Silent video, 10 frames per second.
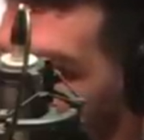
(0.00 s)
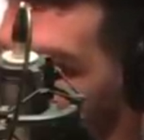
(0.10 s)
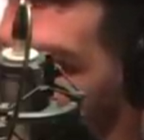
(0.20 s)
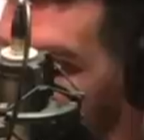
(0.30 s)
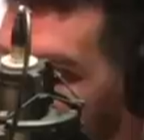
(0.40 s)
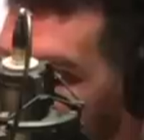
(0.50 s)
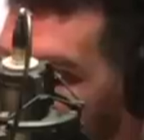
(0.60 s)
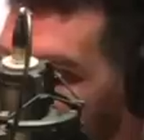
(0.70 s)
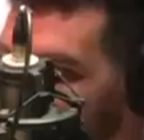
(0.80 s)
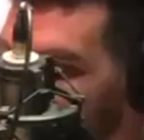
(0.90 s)

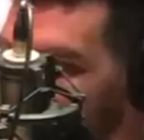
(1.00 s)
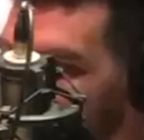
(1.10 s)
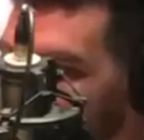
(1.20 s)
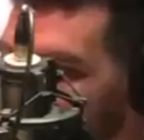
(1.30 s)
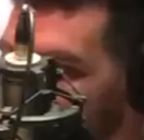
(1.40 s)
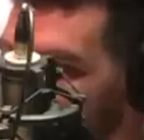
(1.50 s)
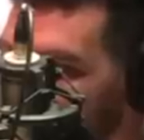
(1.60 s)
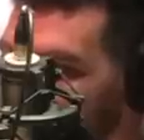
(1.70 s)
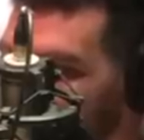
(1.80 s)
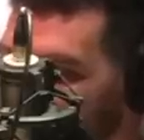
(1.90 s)

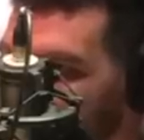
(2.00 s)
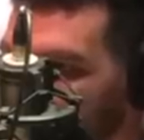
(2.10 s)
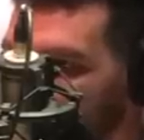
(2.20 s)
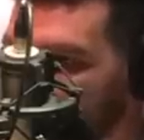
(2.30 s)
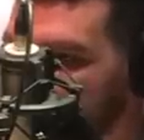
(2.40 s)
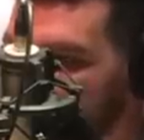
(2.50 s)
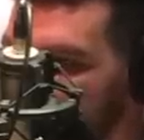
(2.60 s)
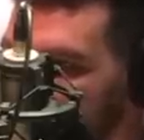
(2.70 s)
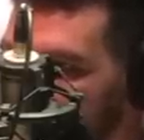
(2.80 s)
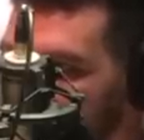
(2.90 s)

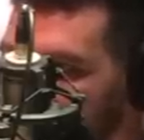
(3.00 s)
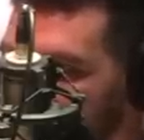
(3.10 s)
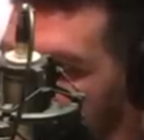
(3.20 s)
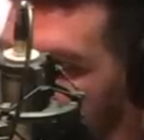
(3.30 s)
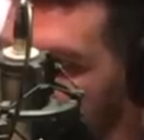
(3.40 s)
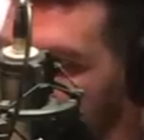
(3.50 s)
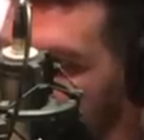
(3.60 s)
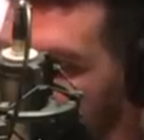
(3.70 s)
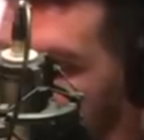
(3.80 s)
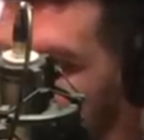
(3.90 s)

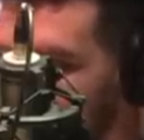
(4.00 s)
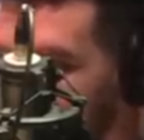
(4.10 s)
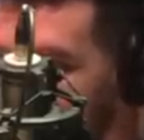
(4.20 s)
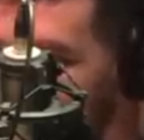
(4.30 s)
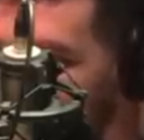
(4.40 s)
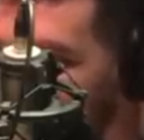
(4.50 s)
The person shown says nothing.